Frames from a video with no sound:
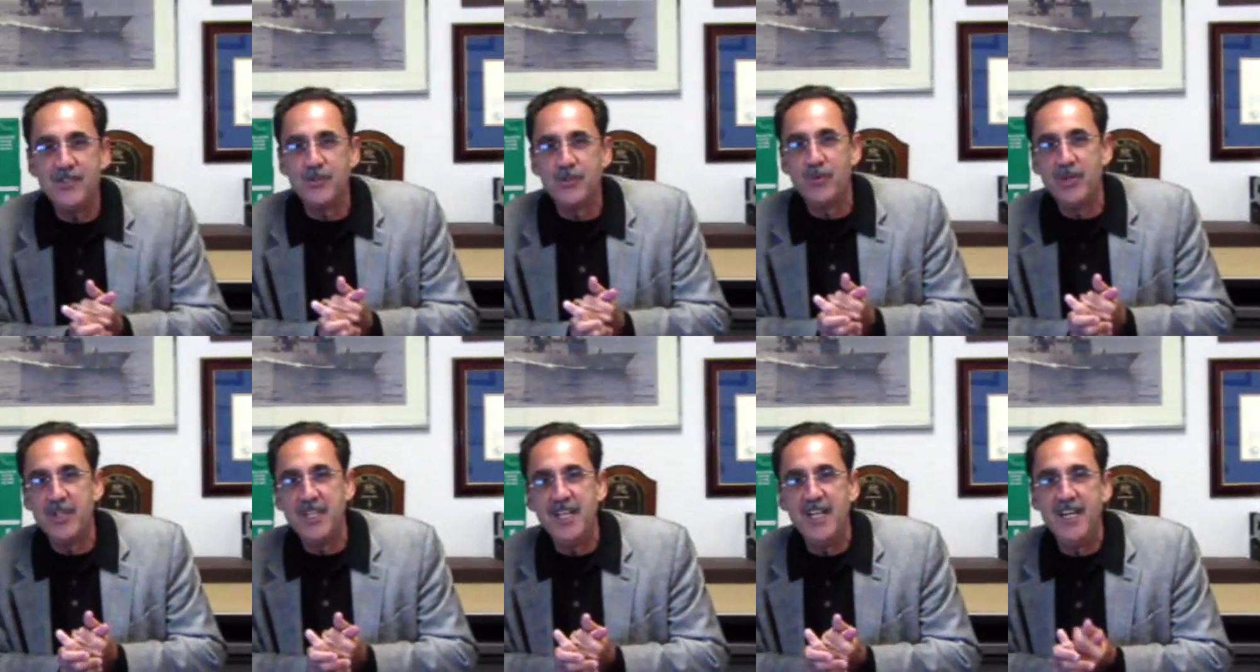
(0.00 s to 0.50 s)
are
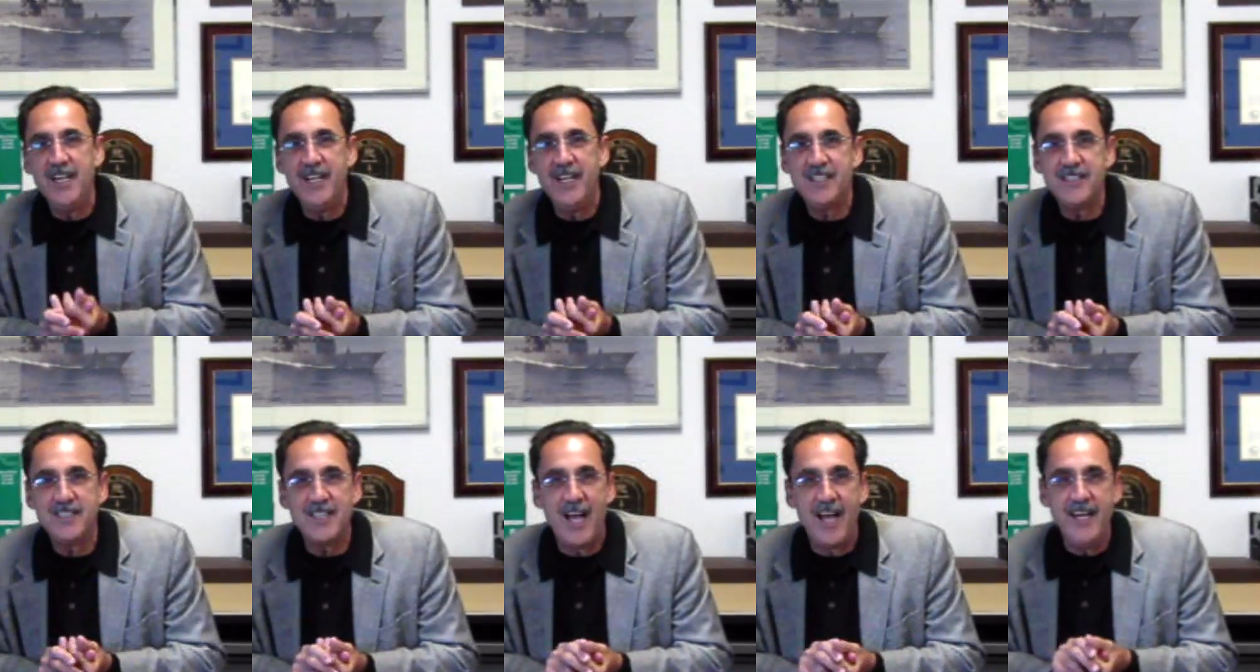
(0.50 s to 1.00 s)
really getting
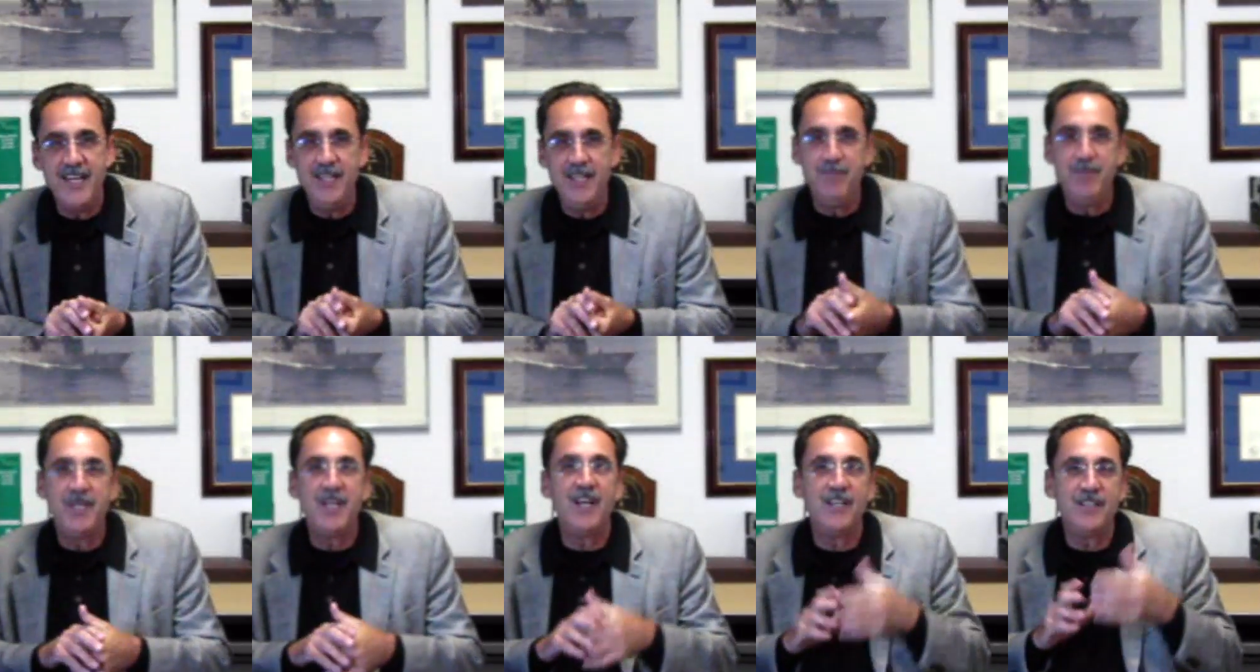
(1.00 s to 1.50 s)
exciting
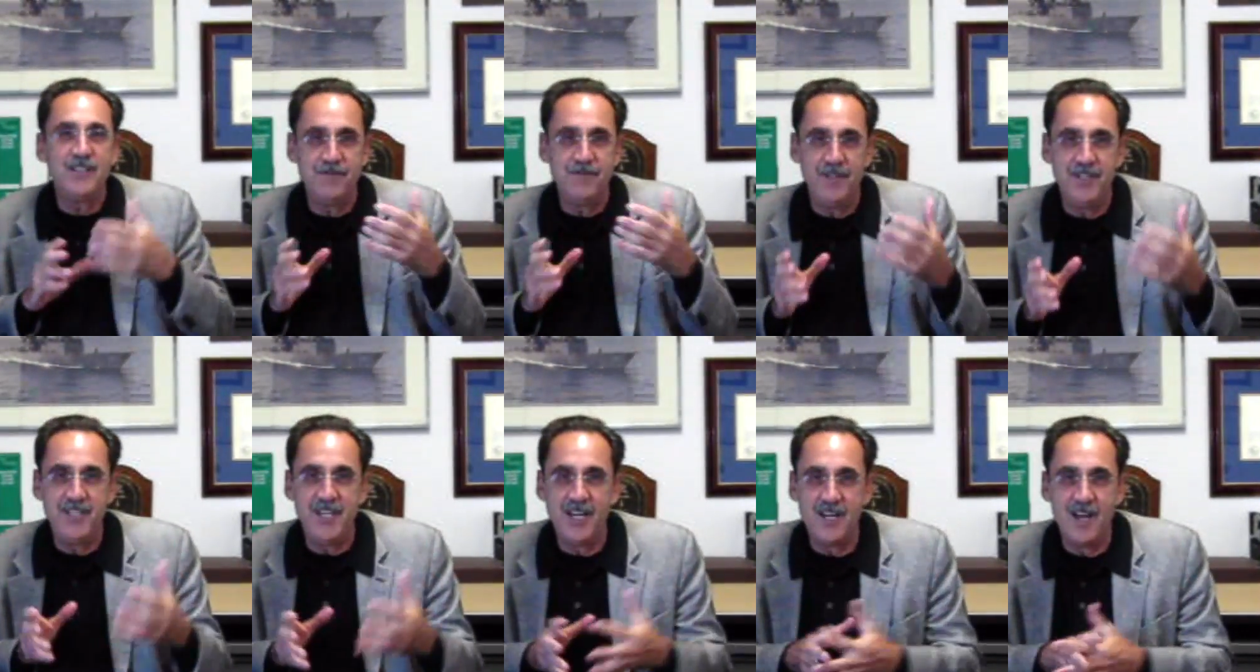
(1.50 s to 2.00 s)
because of
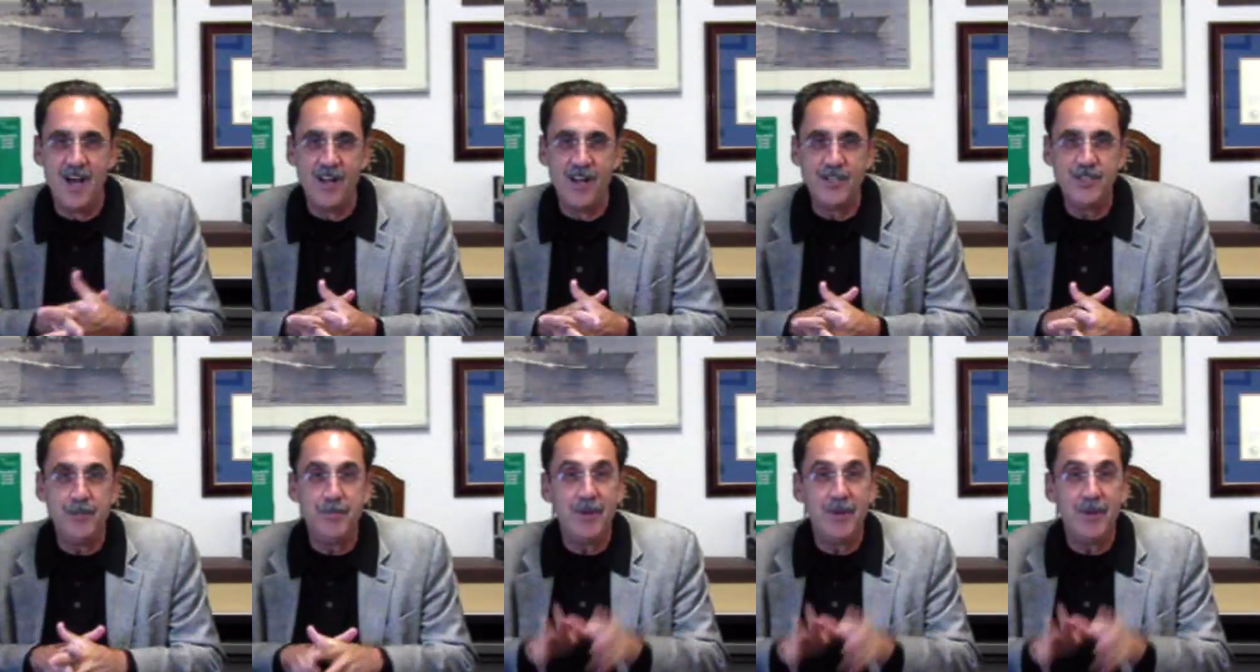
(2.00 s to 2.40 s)
the technology.